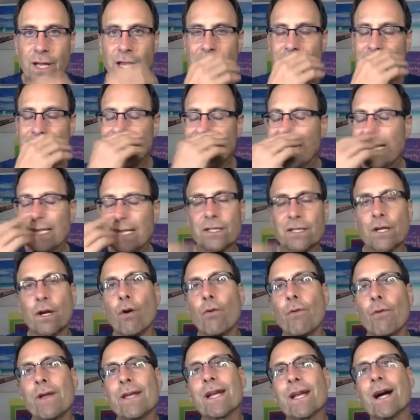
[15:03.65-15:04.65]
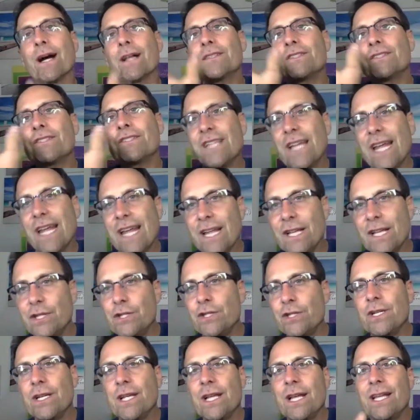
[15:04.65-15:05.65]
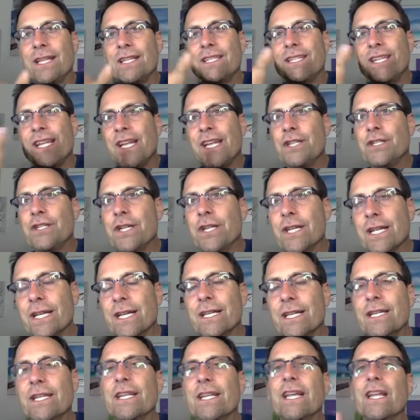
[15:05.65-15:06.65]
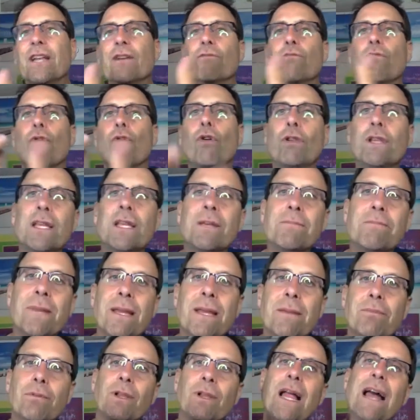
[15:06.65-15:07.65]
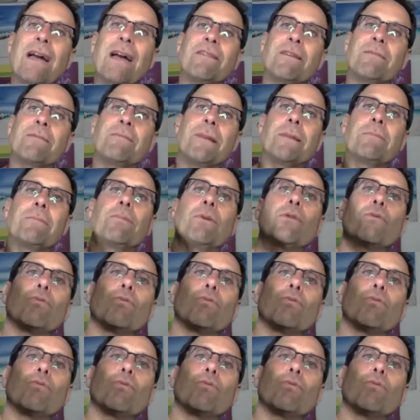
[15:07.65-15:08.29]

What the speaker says: And that's going on stage, teaching it, enrolling people, having people